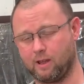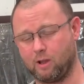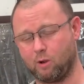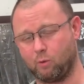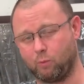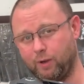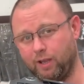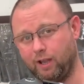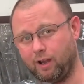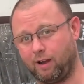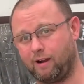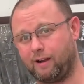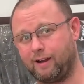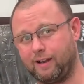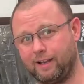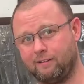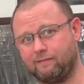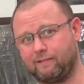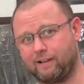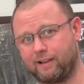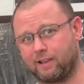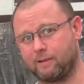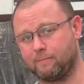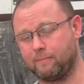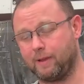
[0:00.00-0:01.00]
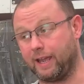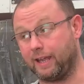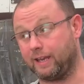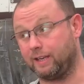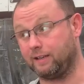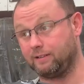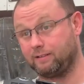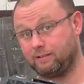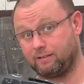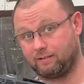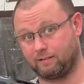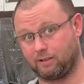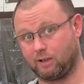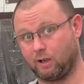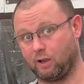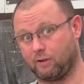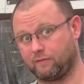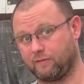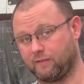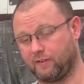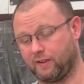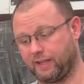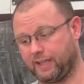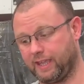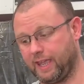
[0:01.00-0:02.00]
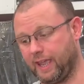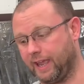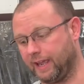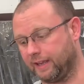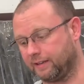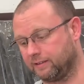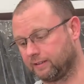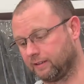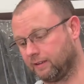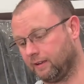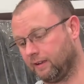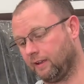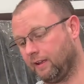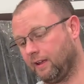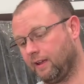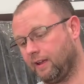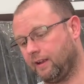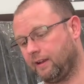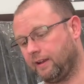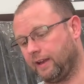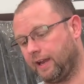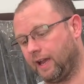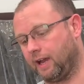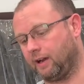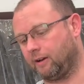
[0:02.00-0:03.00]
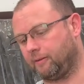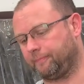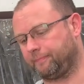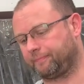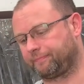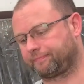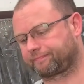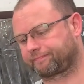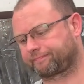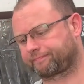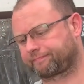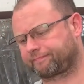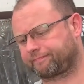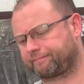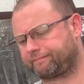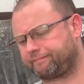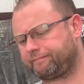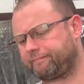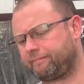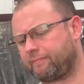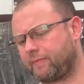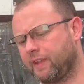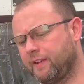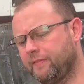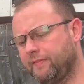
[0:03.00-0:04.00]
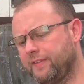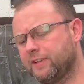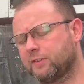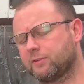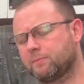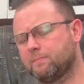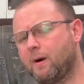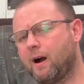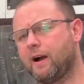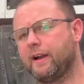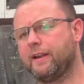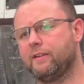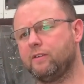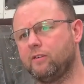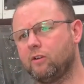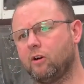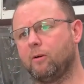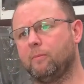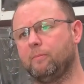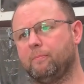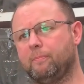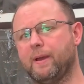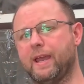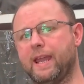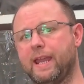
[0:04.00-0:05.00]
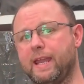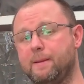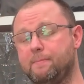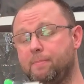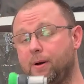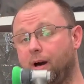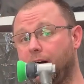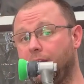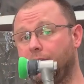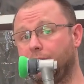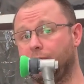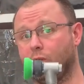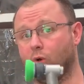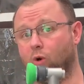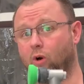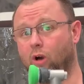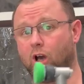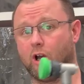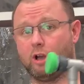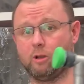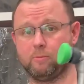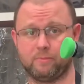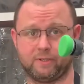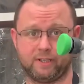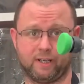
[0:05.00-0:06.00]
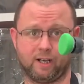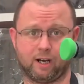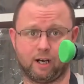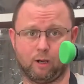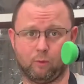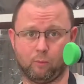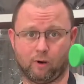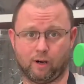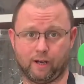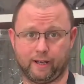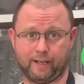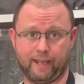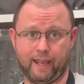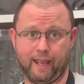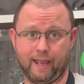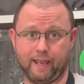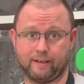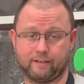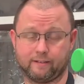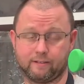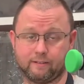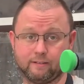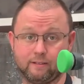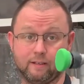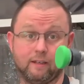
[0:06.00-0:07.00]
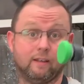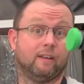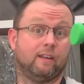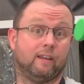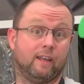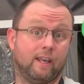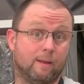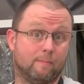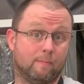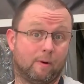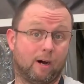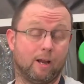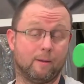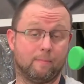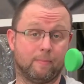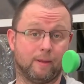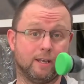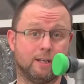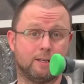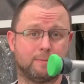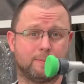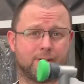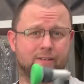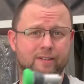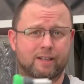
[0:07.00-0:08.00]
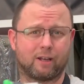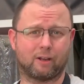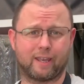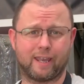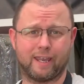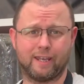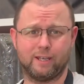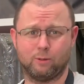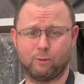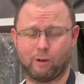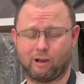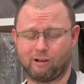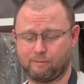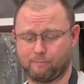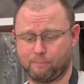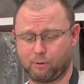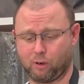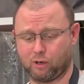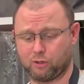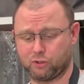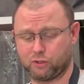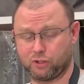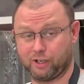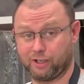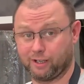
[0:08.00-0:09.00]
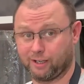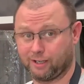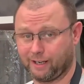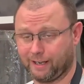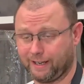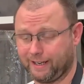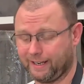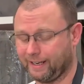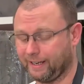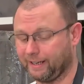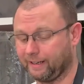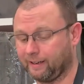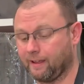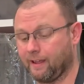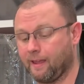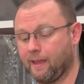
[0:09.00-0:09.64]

We highly recommend going for the kit. Now, this might not be part of your home DIY kit. It might be, depends how keen you are on polishing and cleaning.